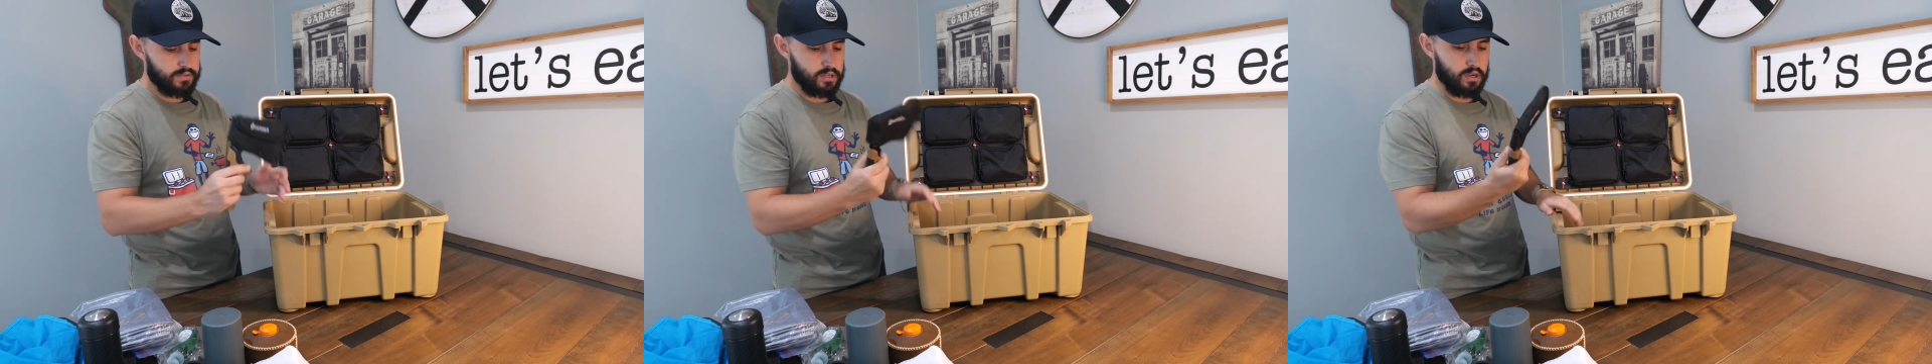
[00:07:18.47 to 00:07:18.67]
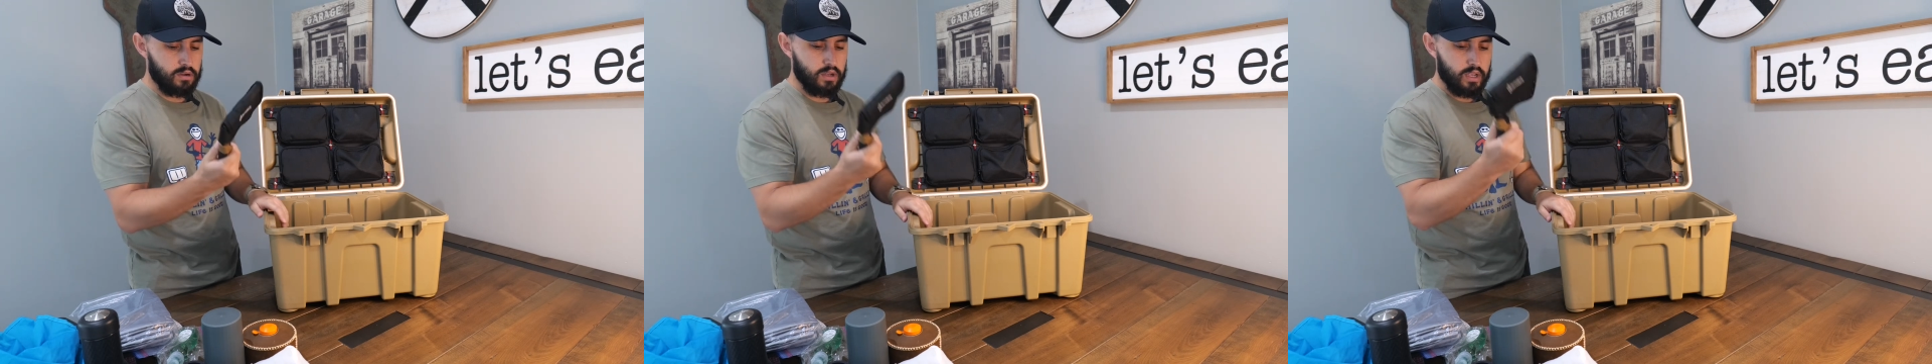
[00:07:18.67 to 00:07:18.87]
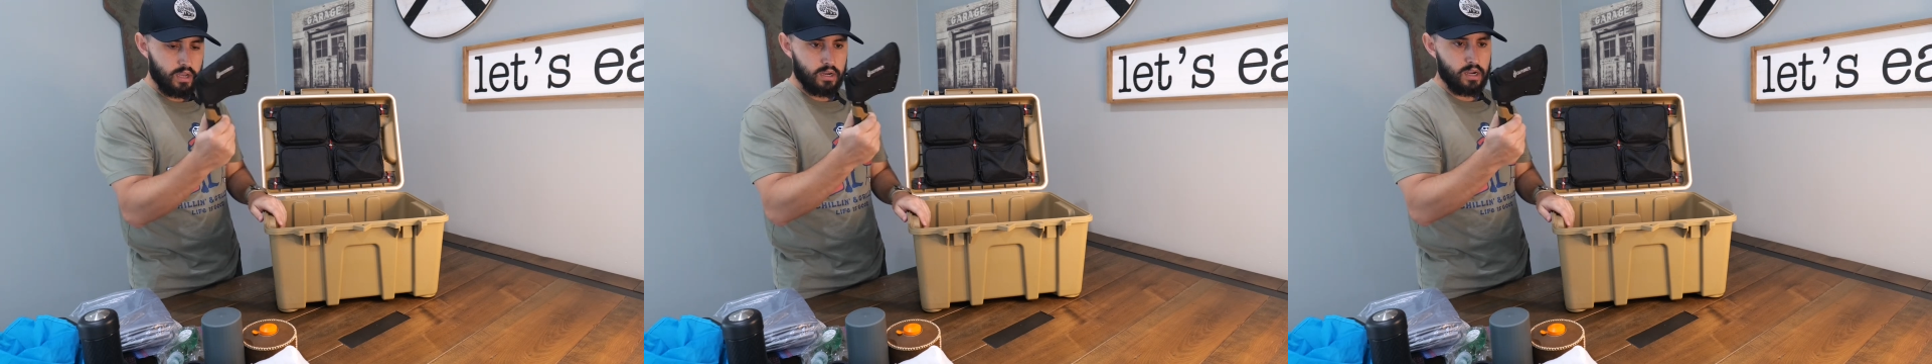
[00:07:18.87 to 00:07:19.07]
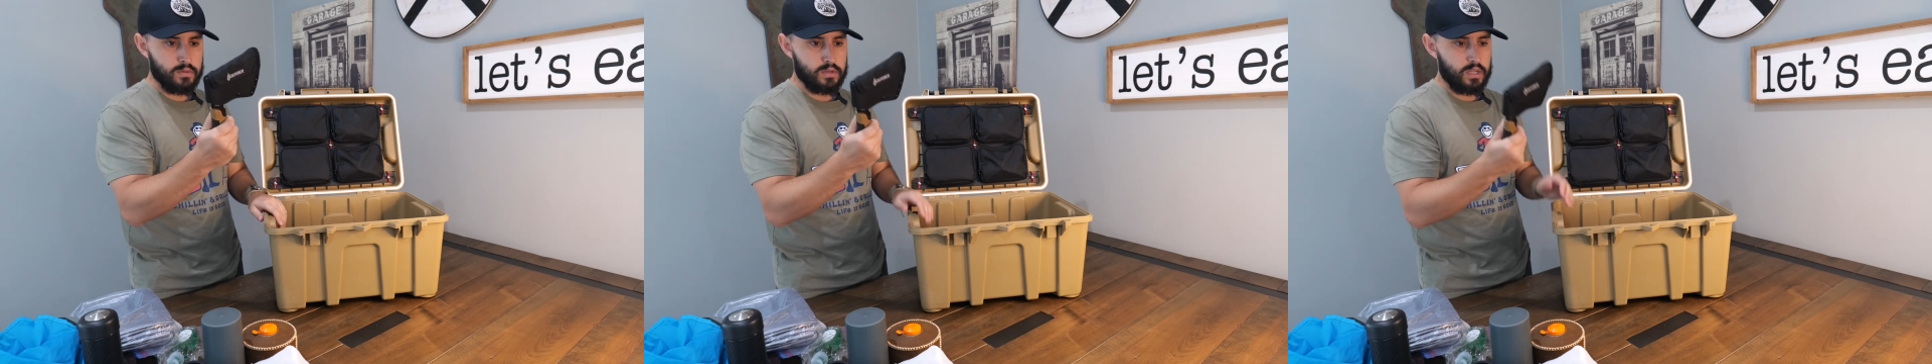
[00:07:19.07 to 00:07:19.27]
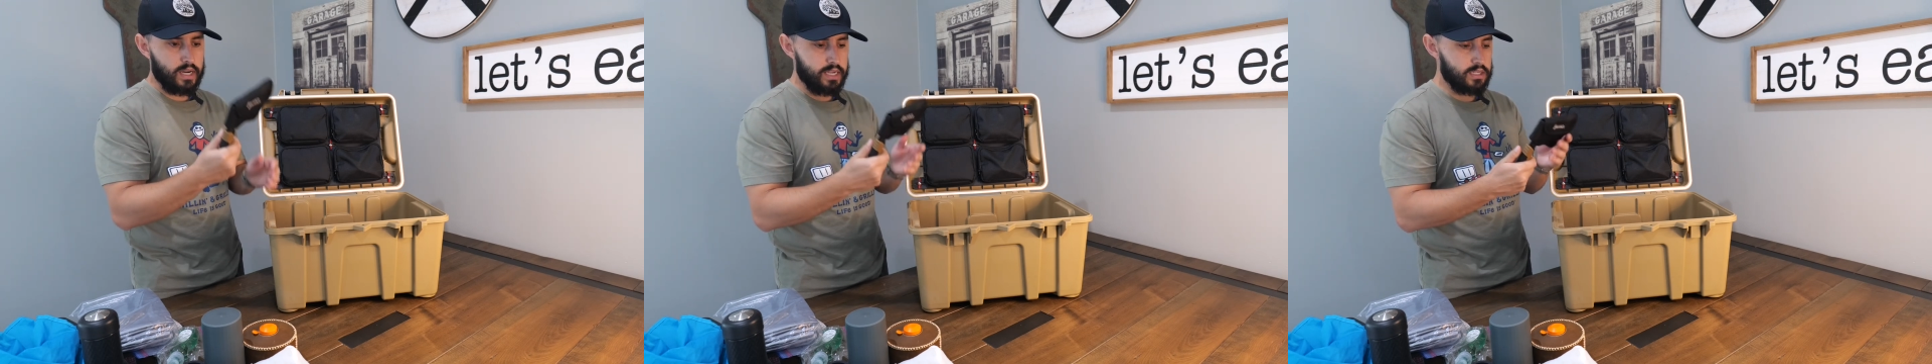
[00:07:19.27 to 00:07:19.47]
So it comes
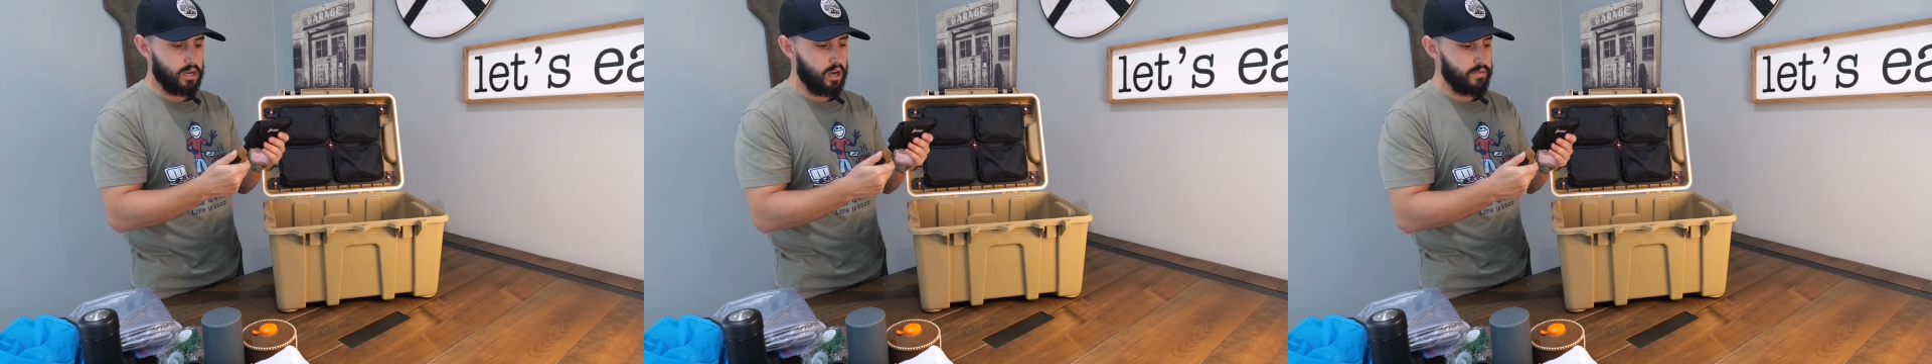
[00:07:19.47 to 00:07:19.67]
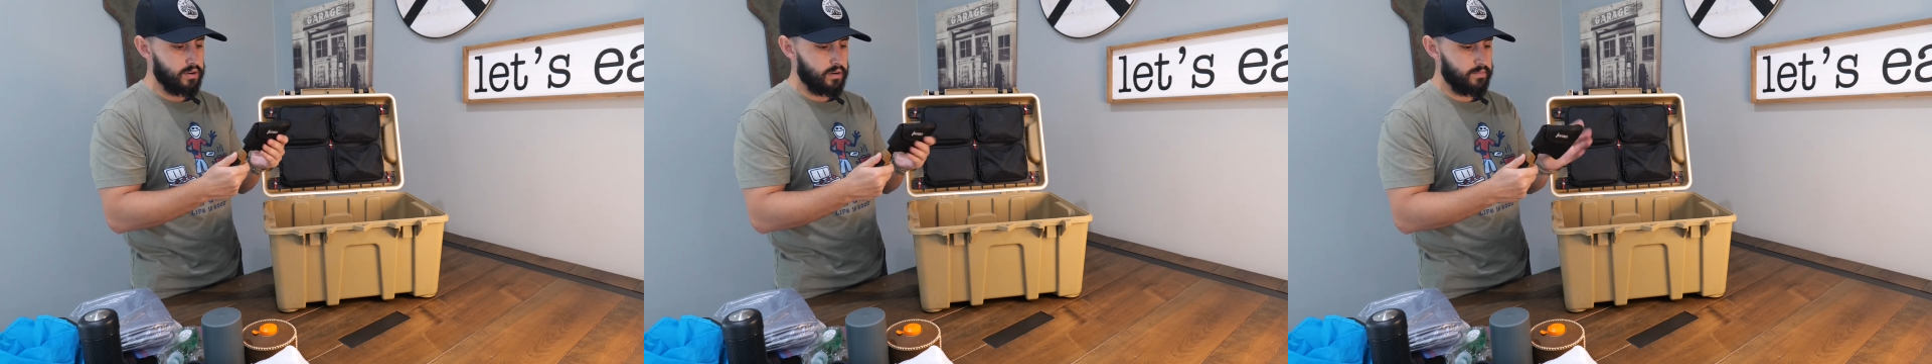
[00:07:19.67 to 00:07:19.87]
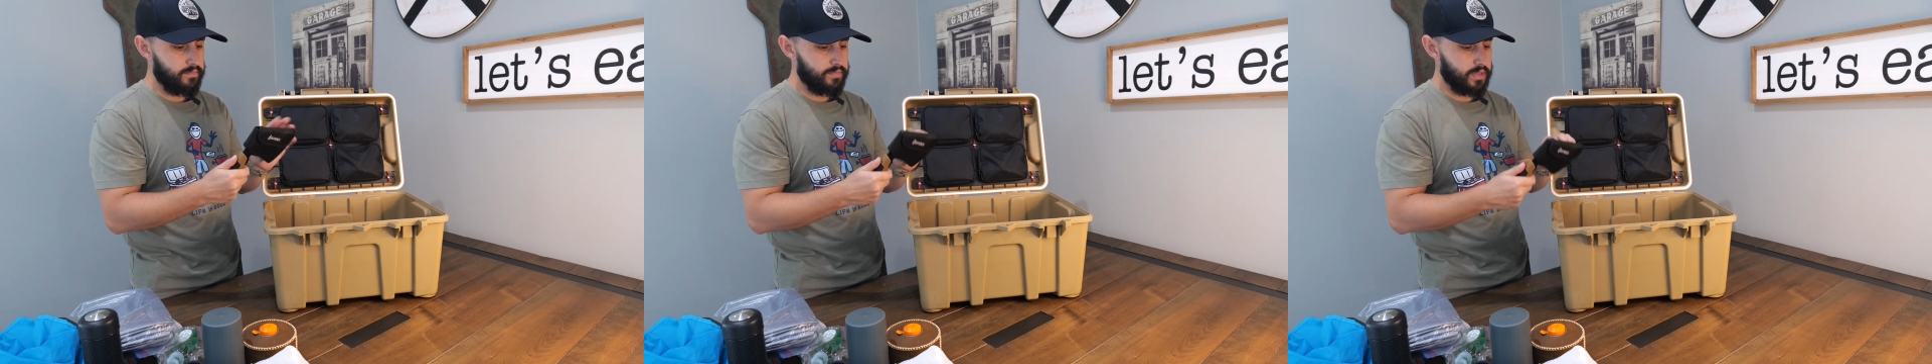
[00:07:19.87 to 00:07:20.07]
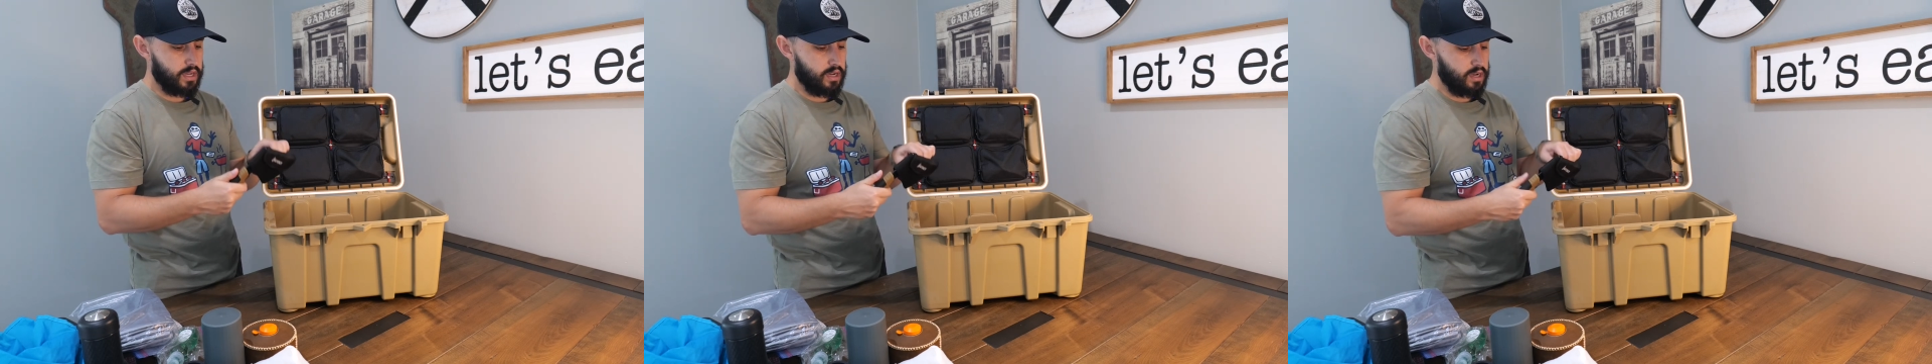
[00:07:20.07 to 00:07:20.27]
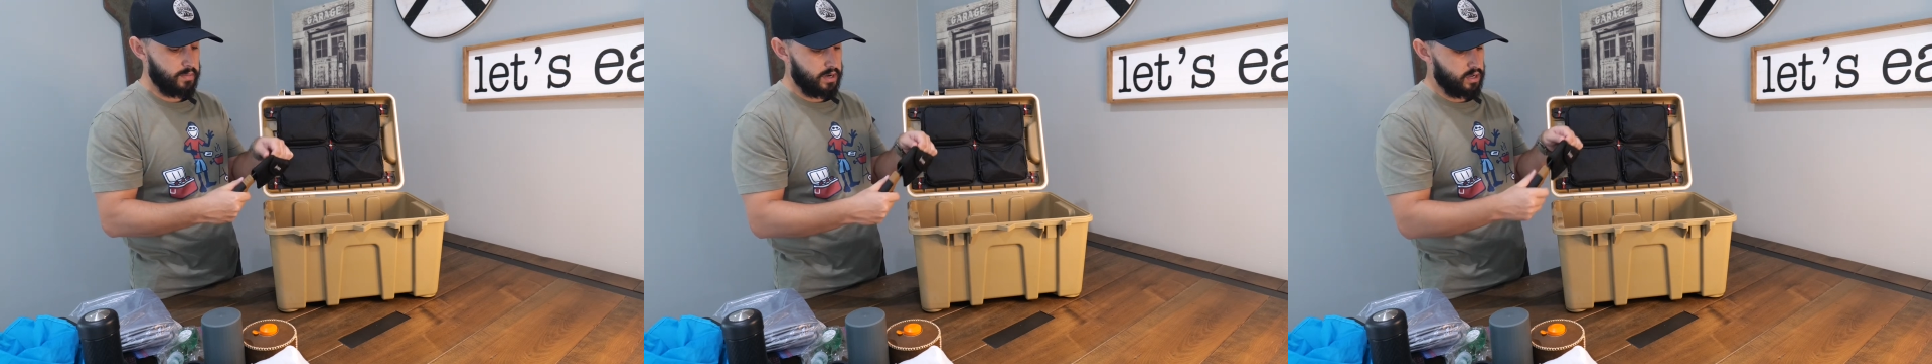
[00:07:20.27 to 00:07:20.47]
with a nice cover,
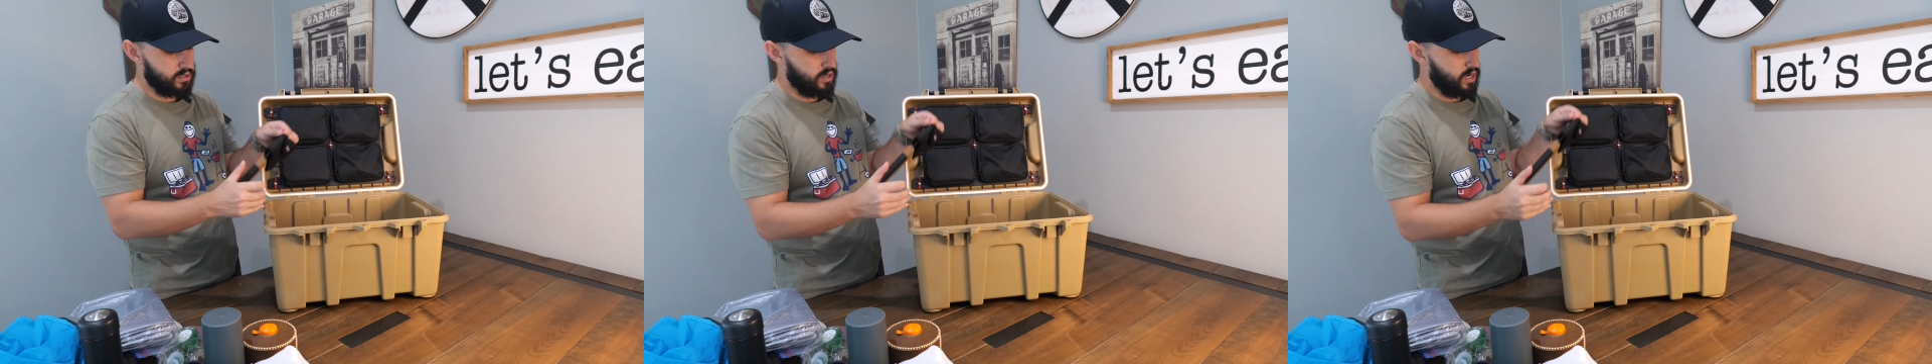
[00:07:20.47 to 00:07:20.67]
and also